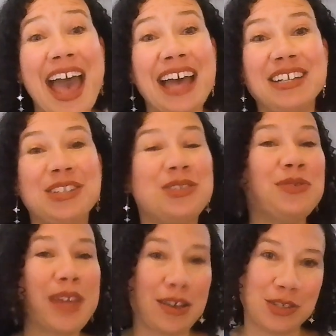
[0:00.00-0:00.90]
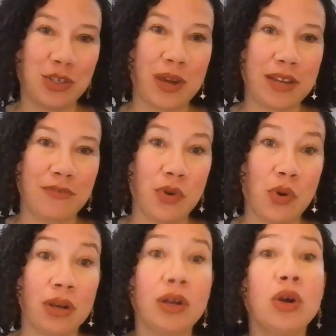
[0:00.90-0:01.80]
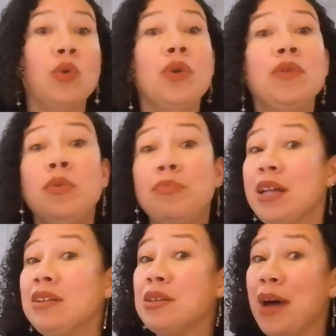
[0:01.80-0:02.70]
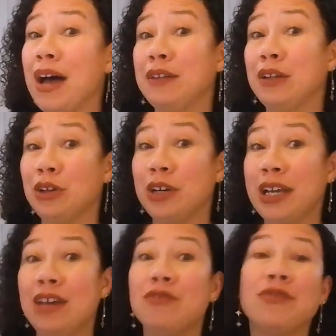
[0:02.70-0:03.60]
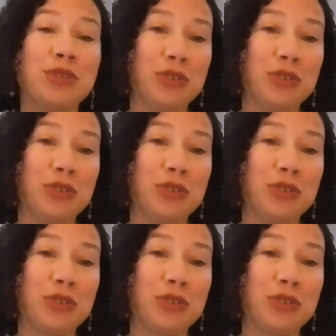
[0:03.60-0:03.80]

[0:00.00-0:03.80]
ahead to 2024, we will build upon the learning from